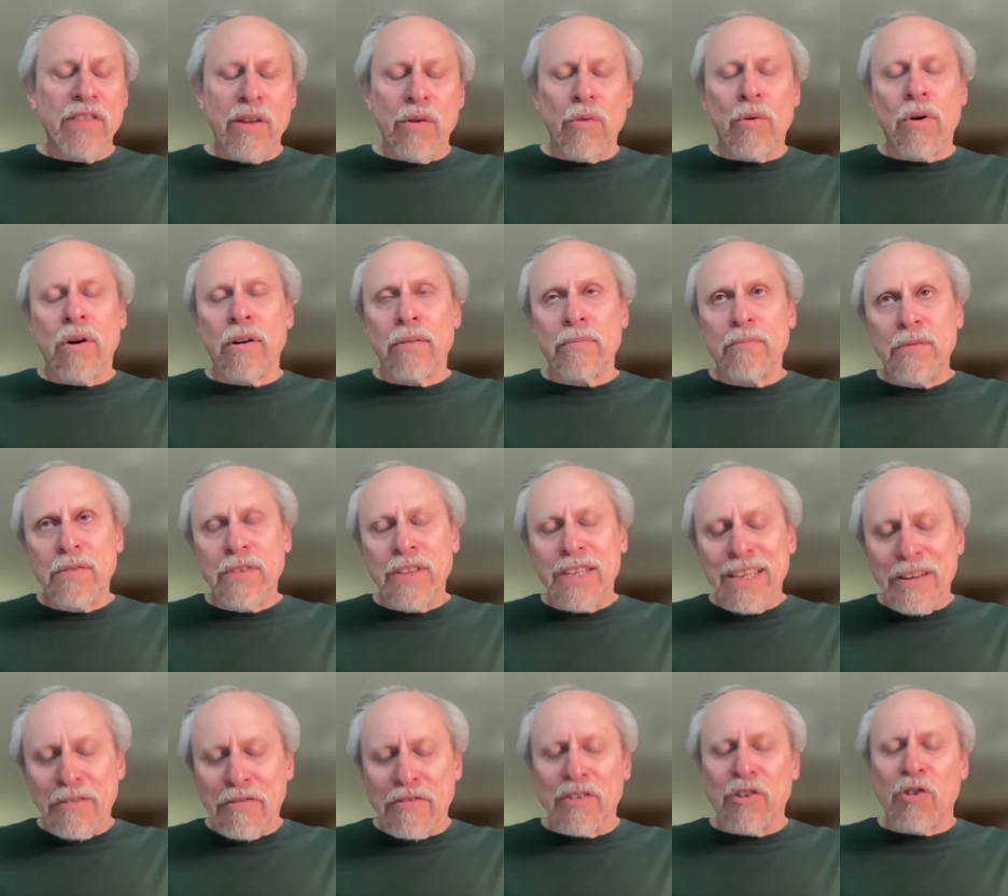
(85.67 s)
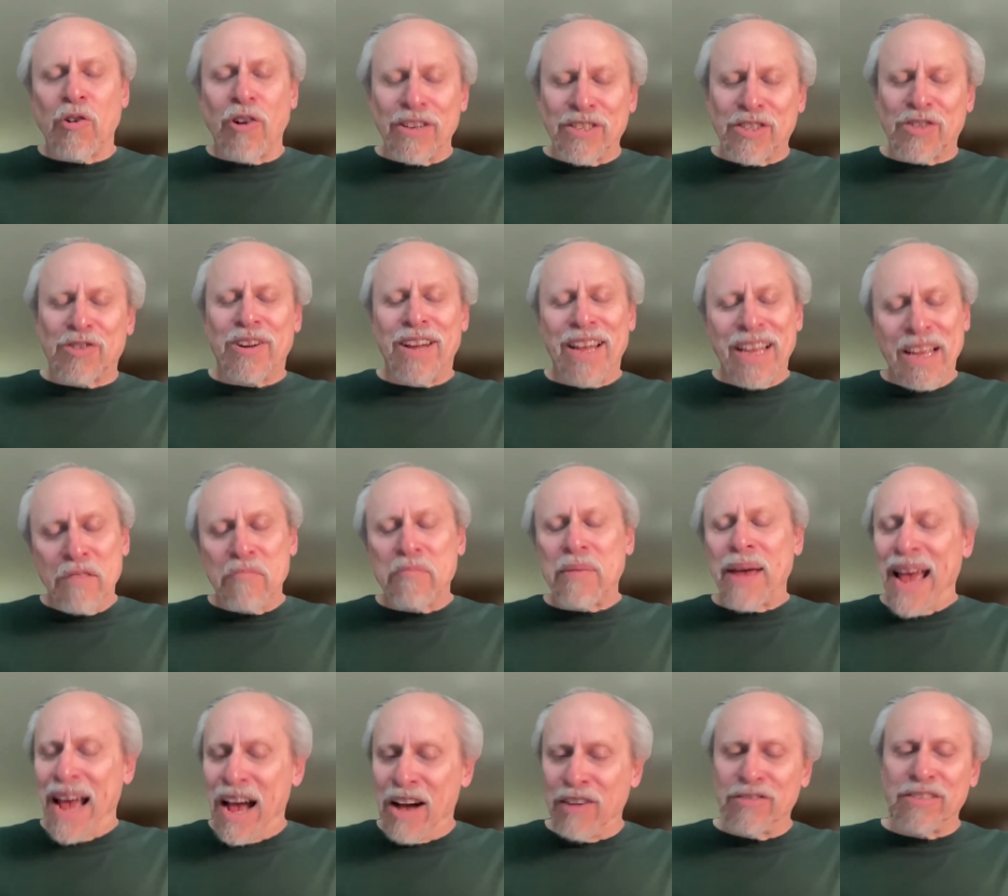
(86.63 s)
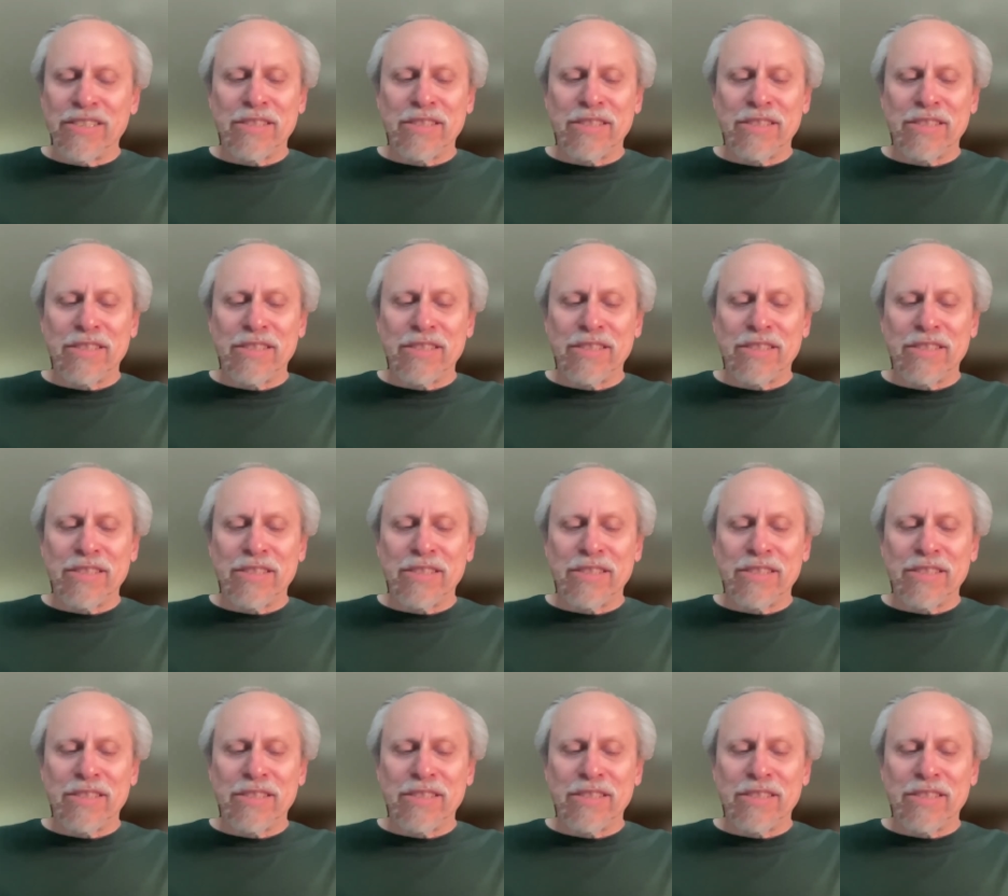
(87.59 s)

or different Australian pounds